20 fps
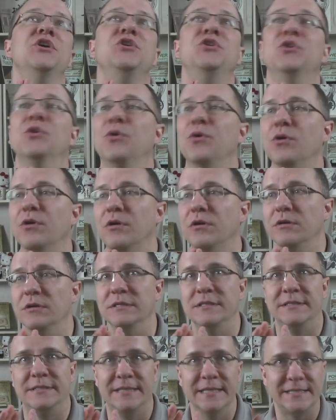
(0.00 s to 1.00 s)
you're
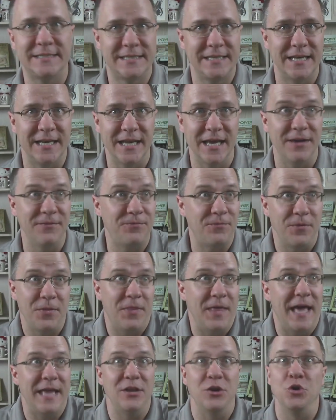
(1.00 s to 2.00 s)
distant enough
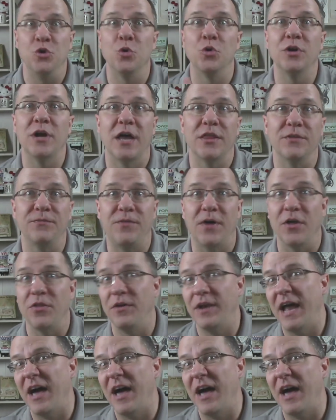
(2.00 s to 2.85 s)
that you're not the father.